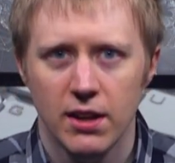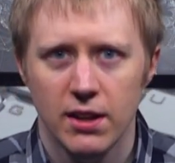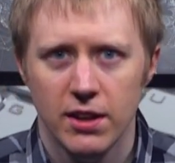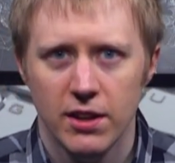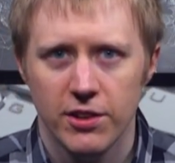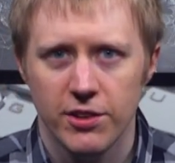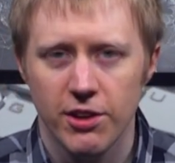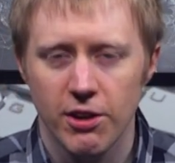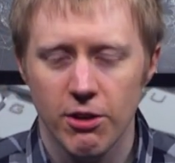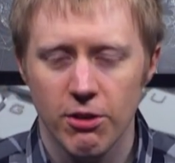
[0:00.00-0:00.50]

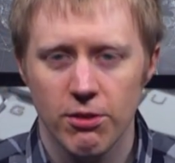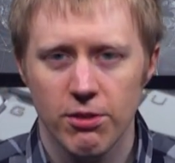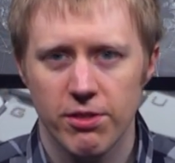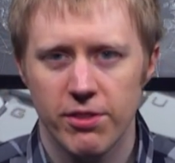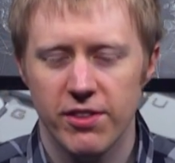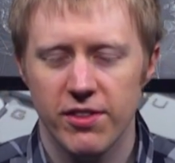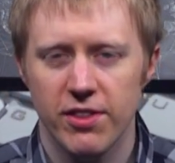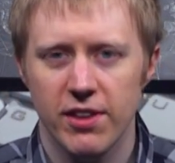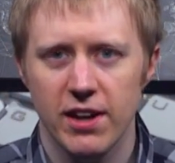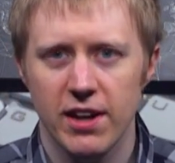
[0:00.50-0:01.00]
So
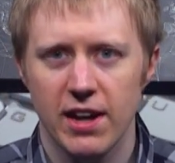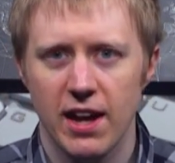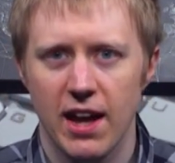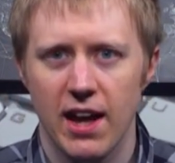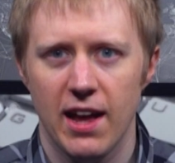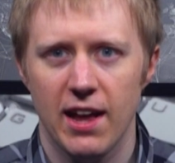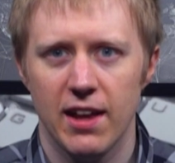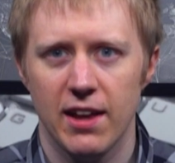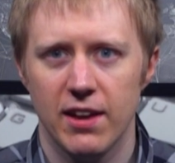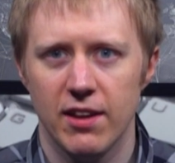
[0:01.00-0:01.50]

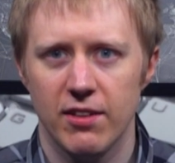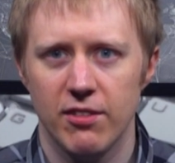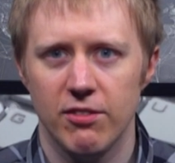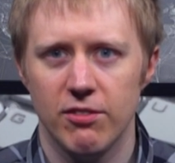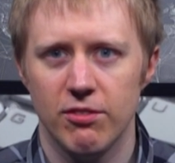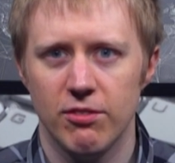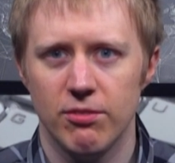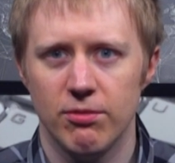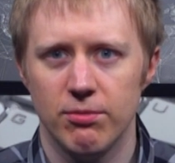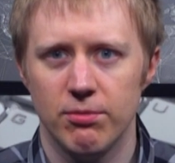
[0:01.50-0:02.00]
the
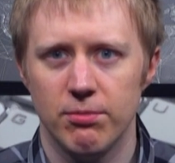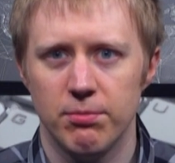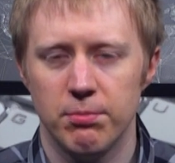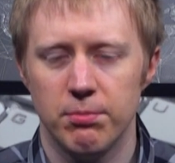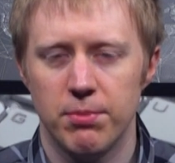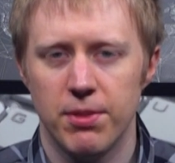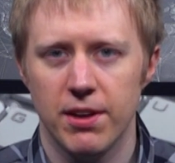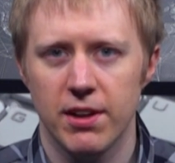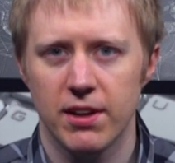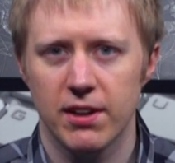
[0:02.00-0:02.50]

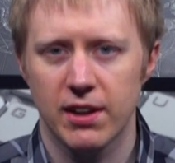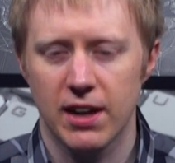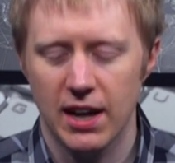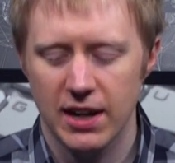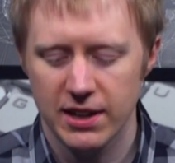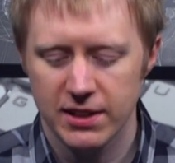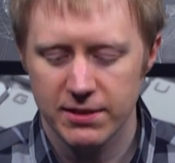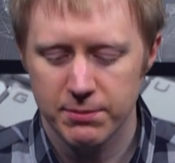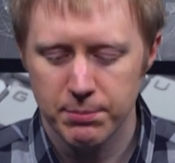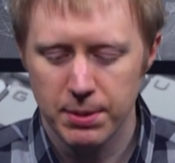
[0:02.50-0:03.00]
the kind
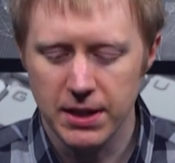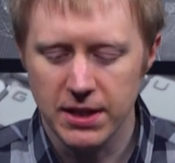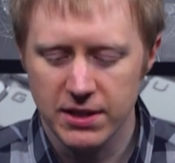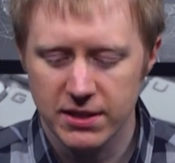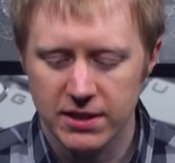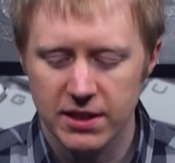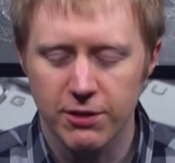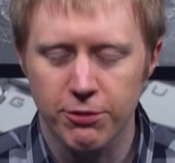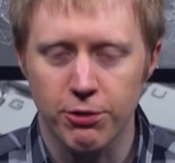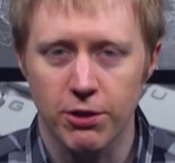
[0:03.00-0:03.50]
of
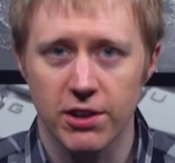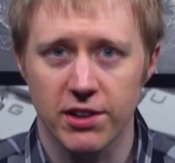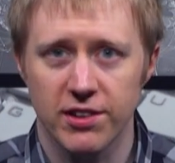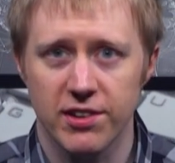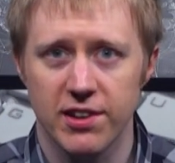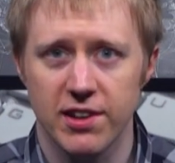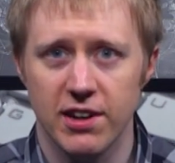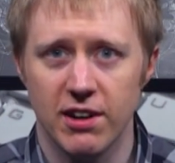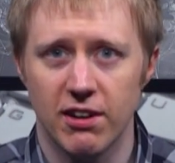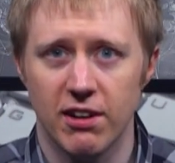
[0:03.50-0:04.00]
big difference
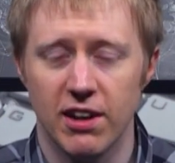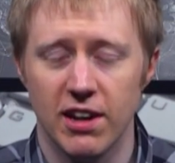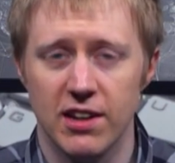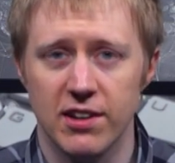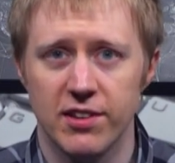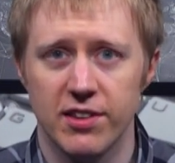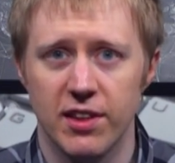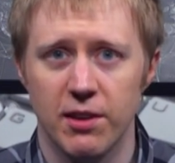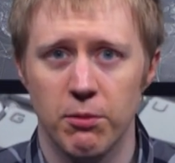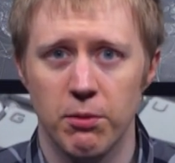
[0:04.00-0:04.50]
here
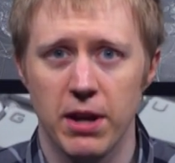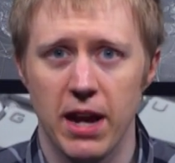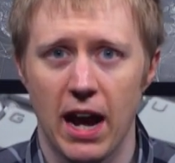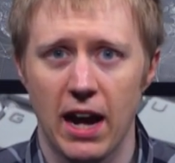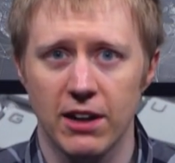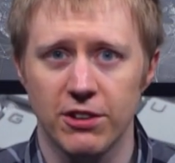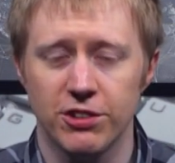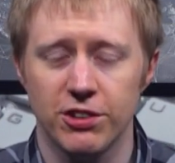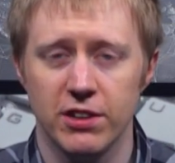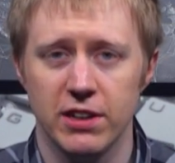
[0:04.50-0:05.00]
is that we
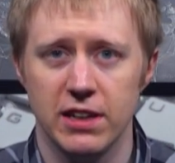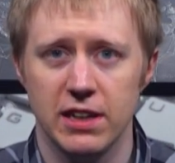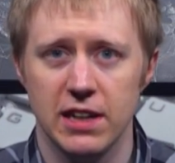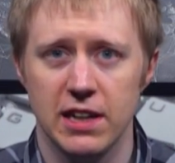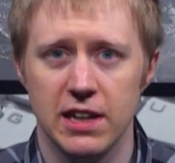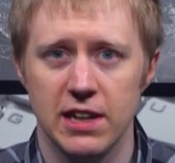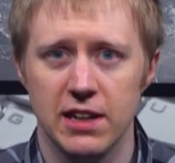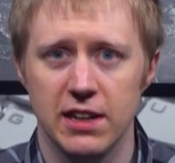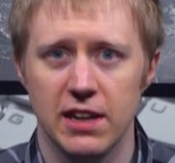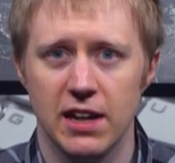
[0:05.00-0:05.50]
actually
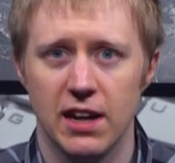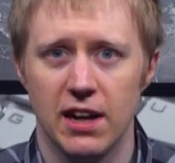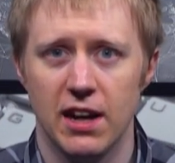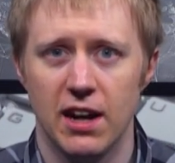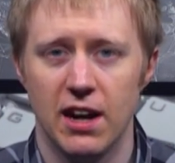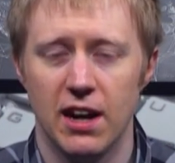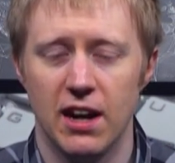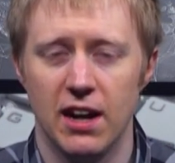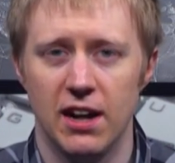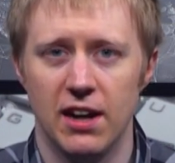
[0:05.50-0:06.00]
need
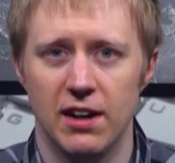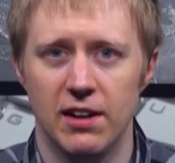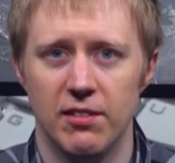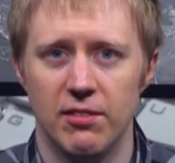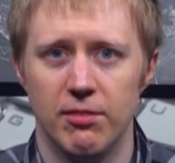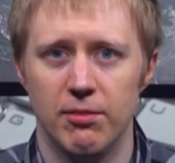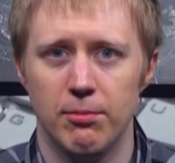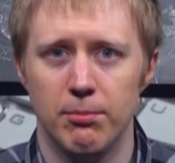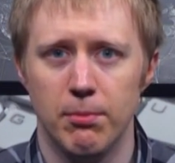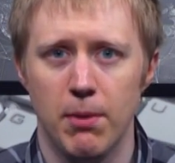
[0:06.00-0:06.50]

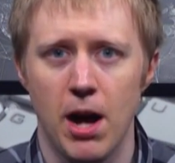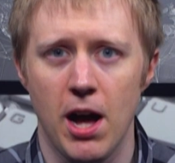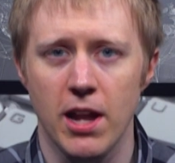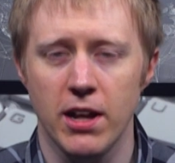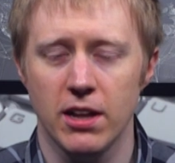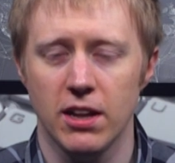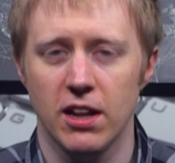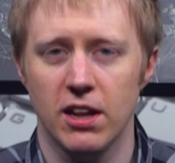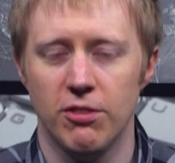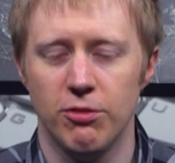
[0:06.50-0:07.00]
a
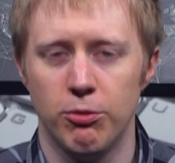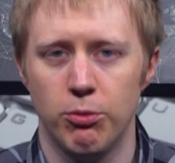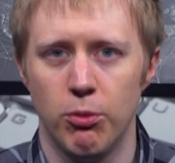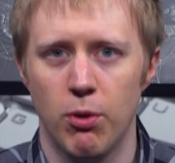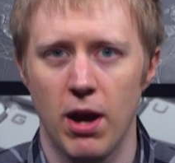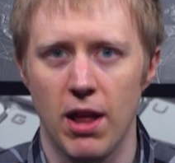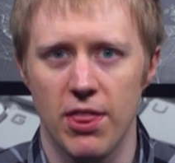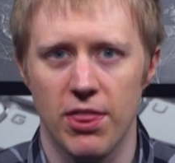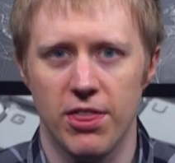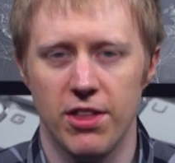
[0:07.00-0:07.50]
model of
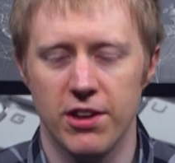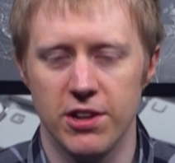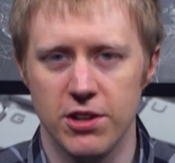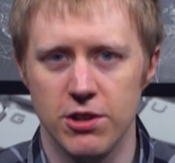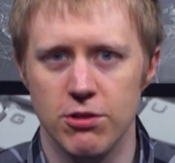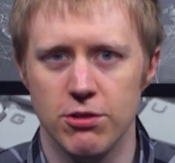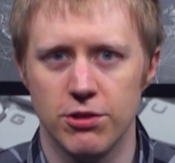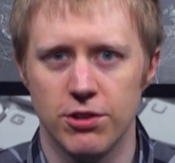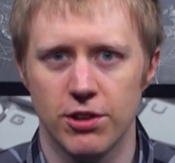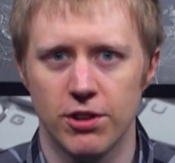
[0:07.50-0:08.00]
what the
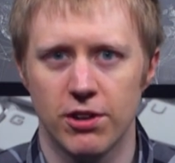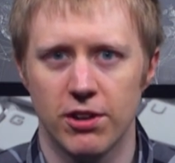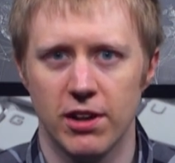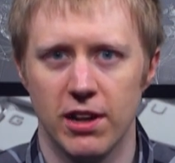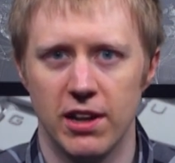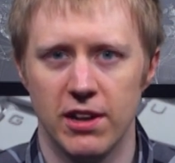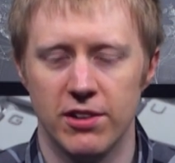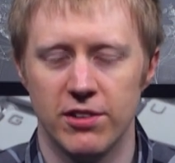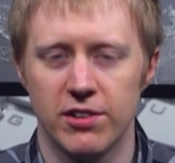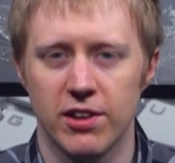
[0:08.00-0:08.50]
user
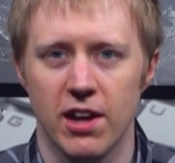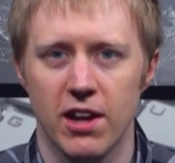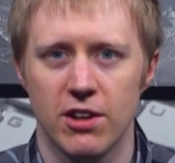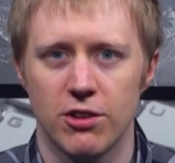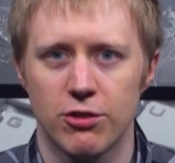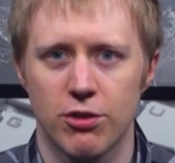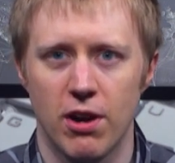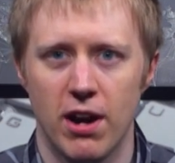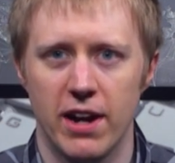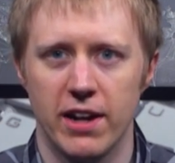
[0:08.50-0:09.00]
is
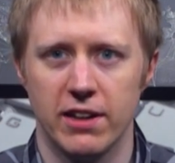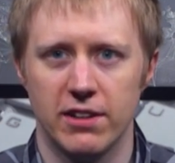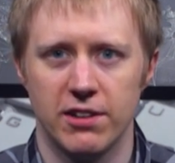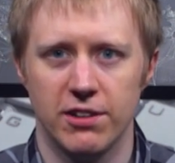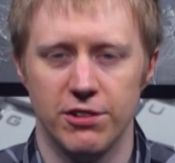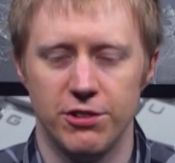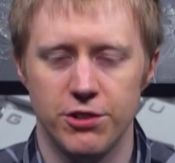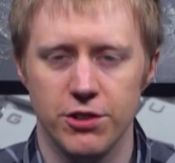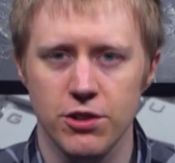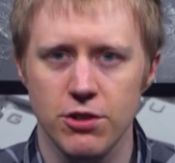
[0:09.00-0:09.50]
trying to
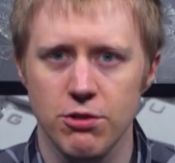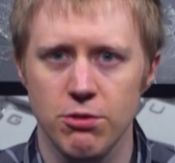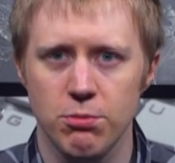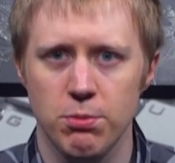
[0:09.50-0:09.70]
do.